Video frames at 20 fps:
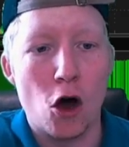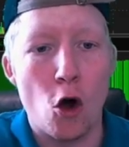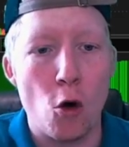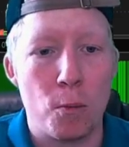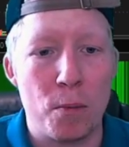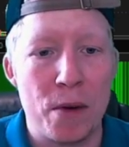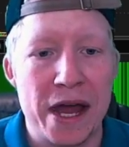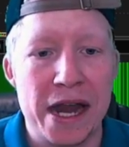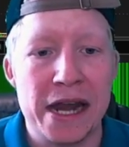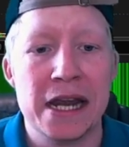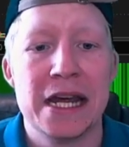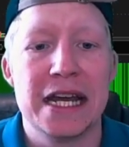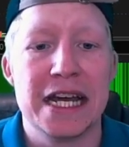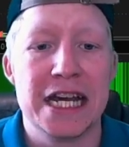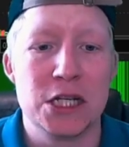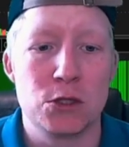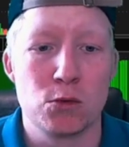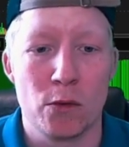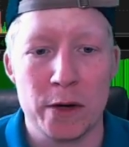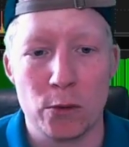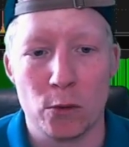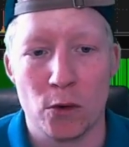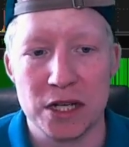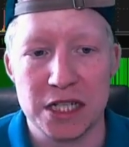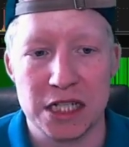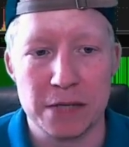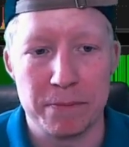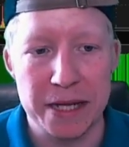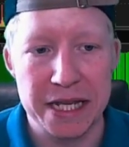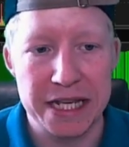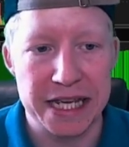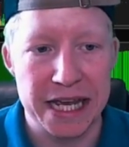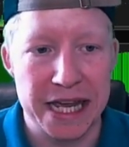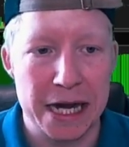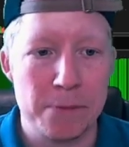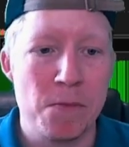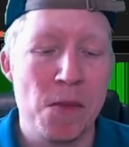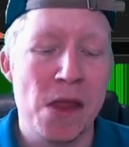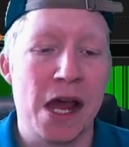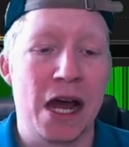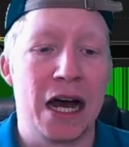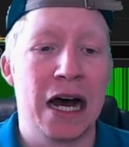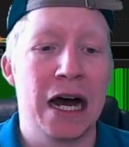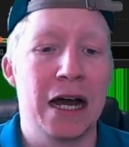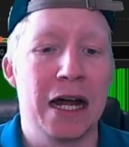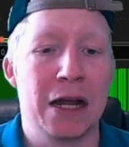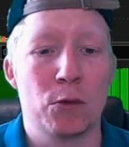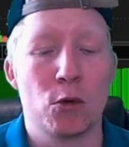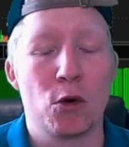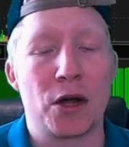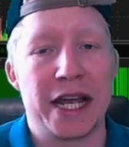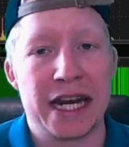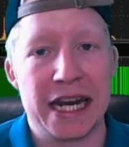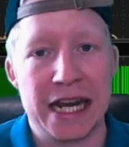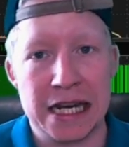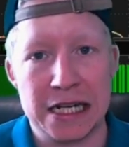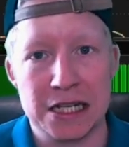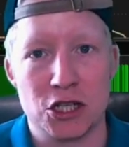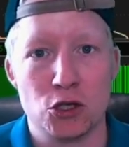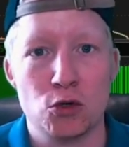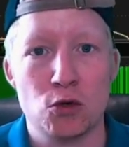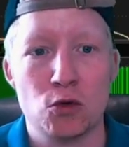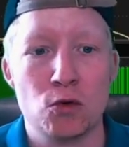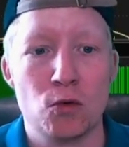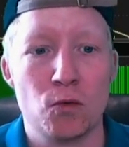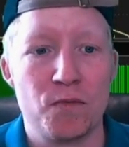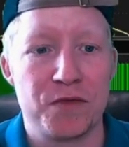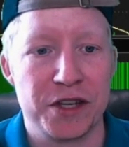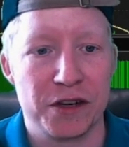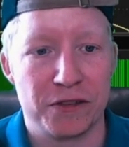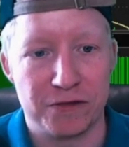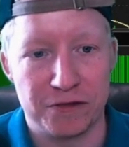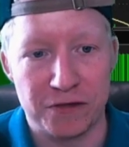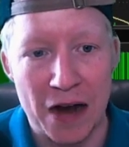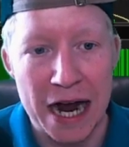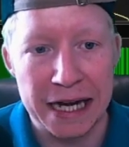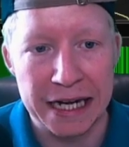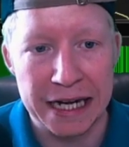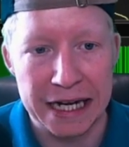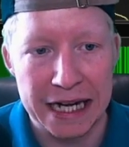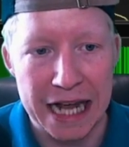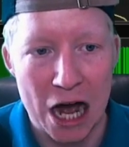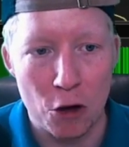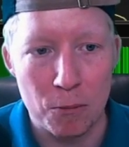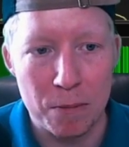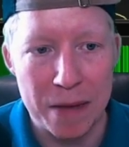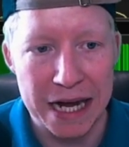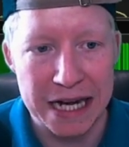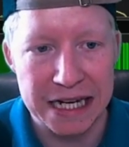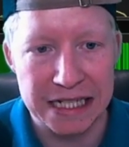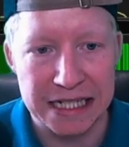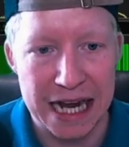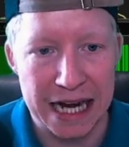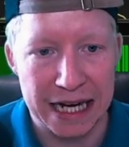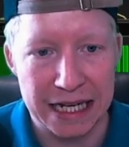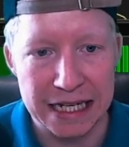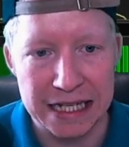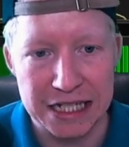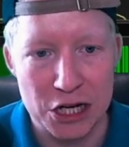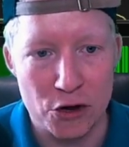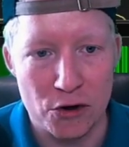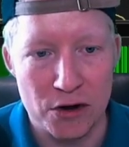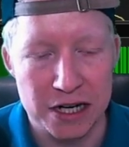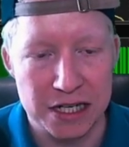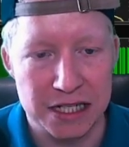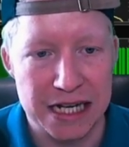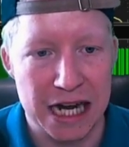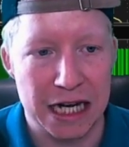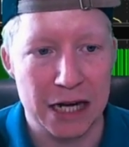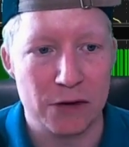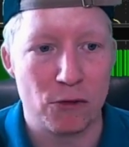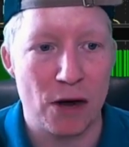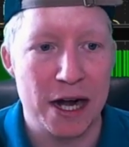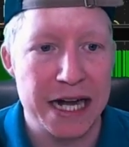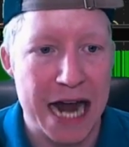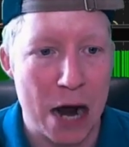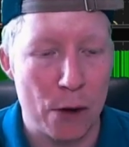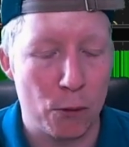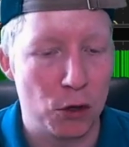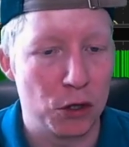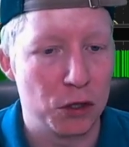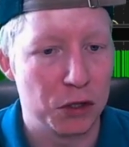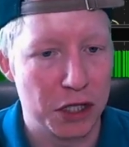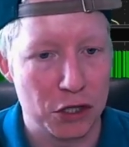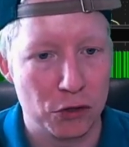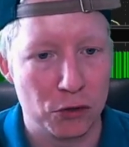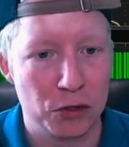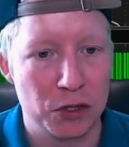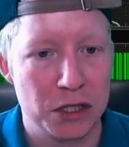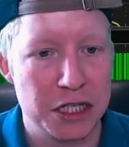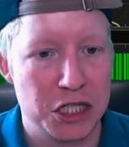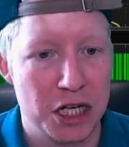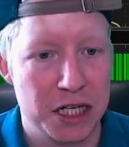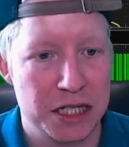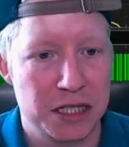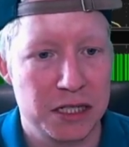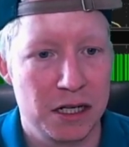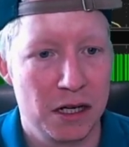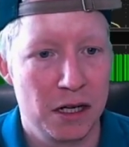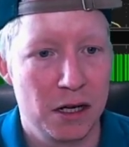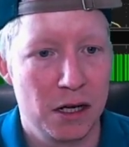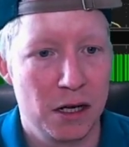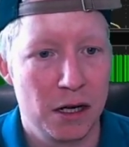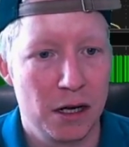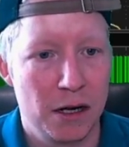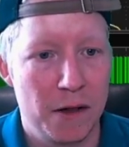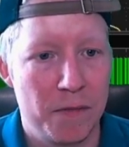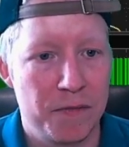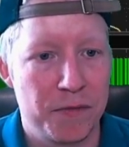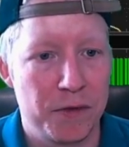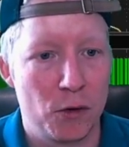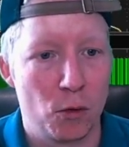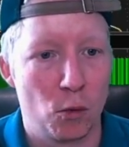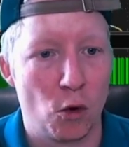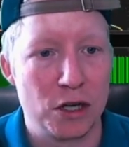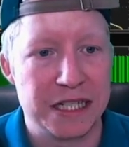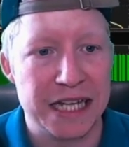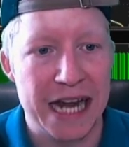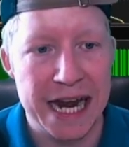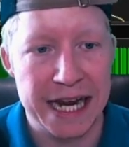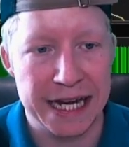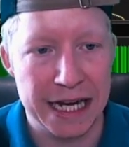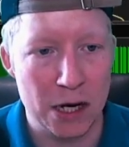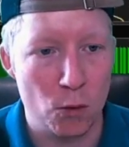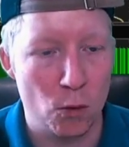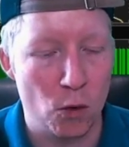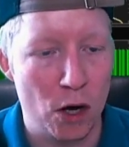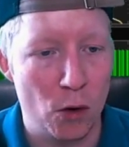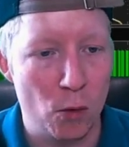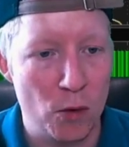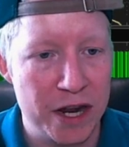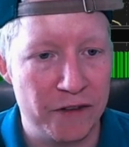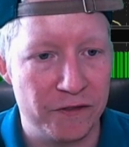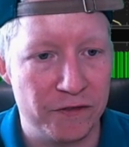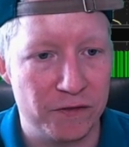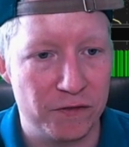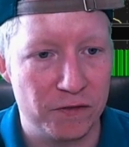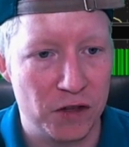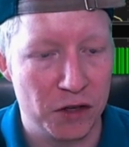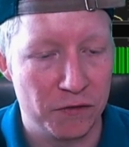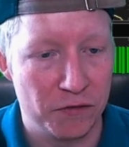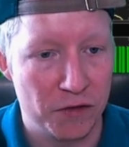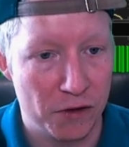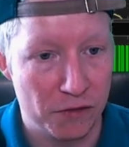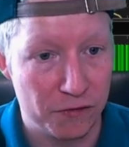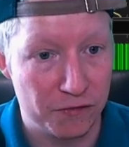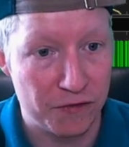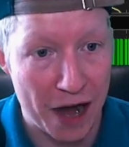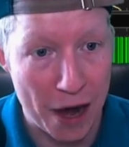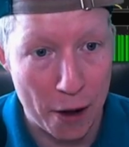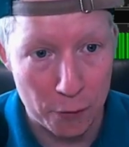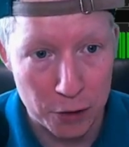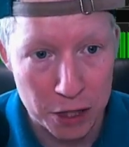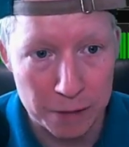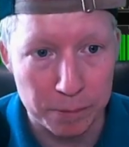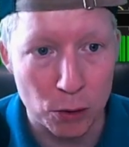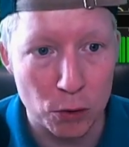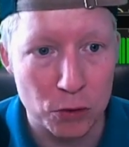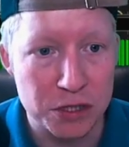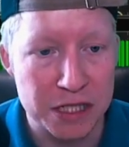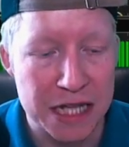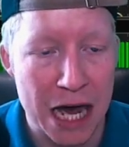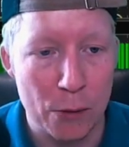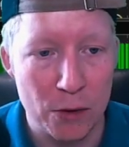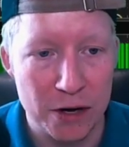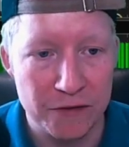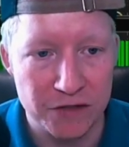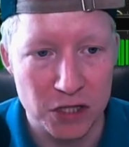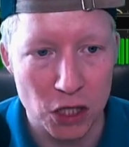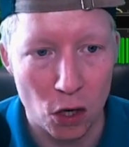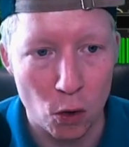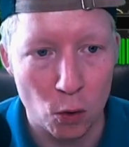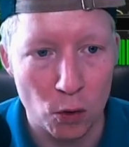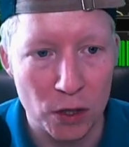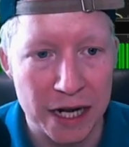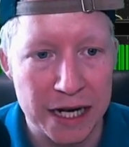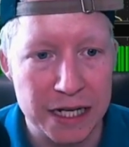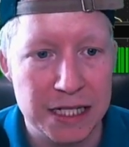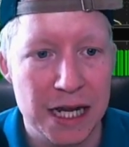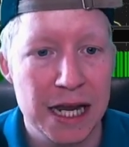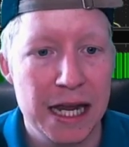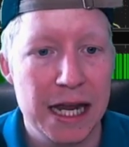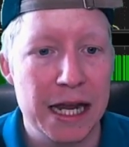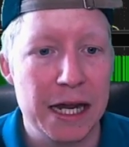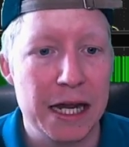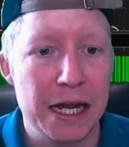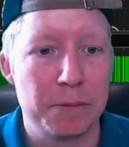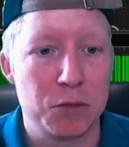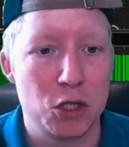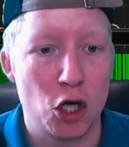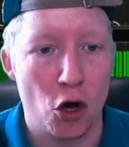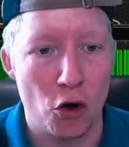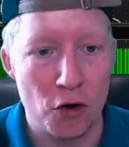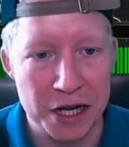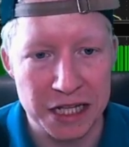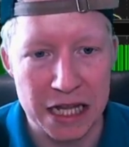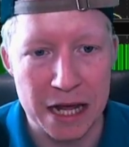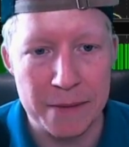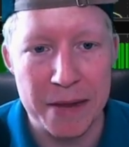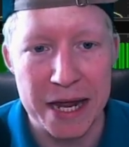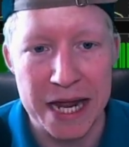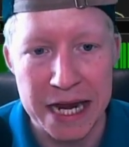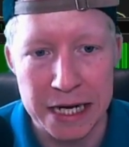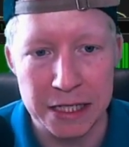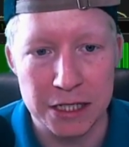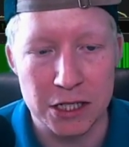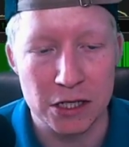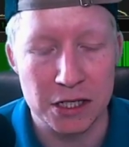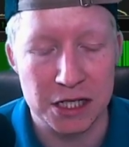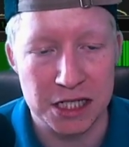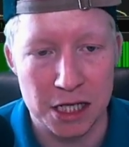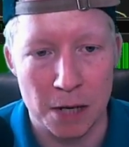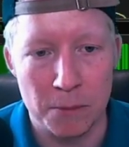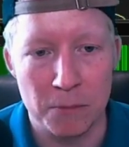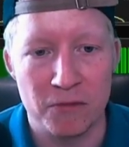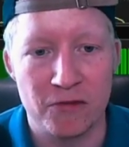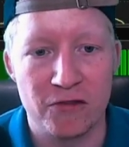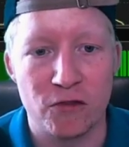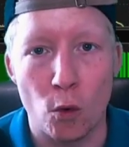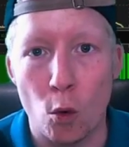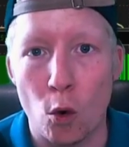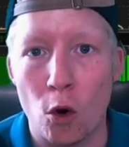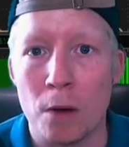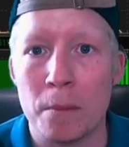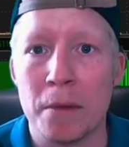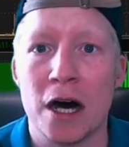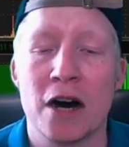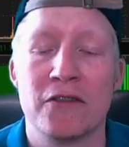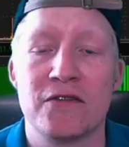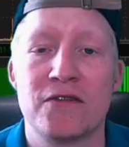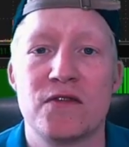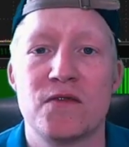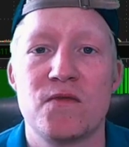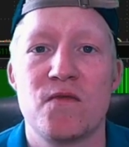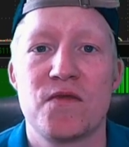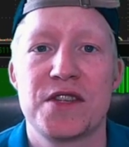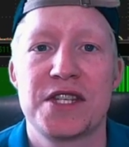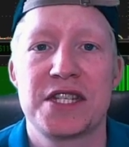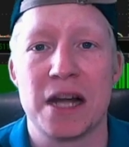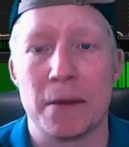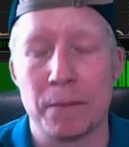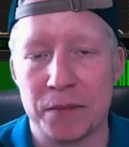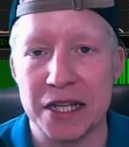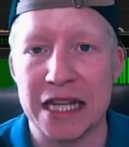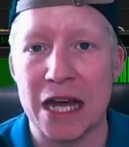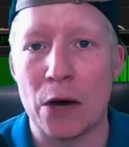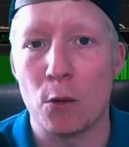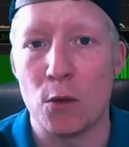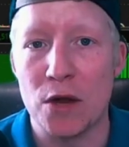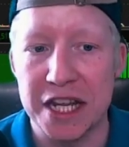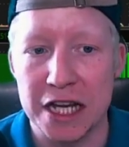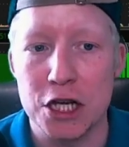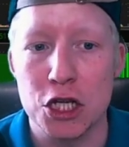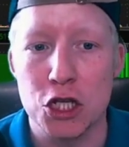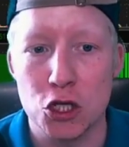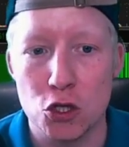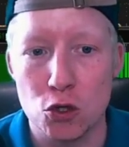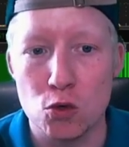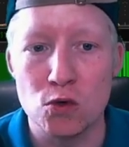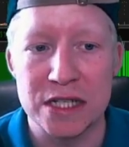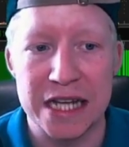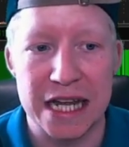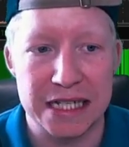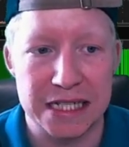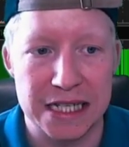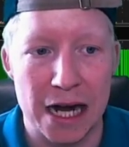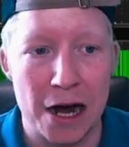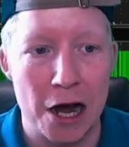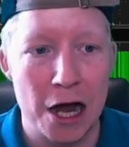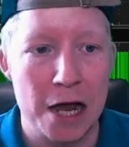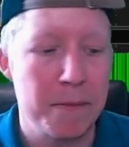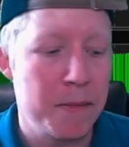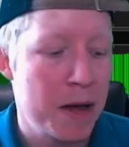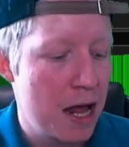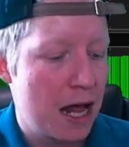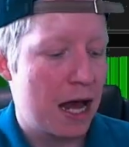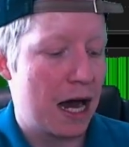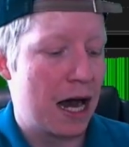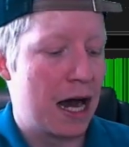open is when we want to begin. And we'll get into defining how many seconds here in a second. Right now, we're literally just, we're taking what we've, the variables that we've told it, turning them into some form of something that we can use as time.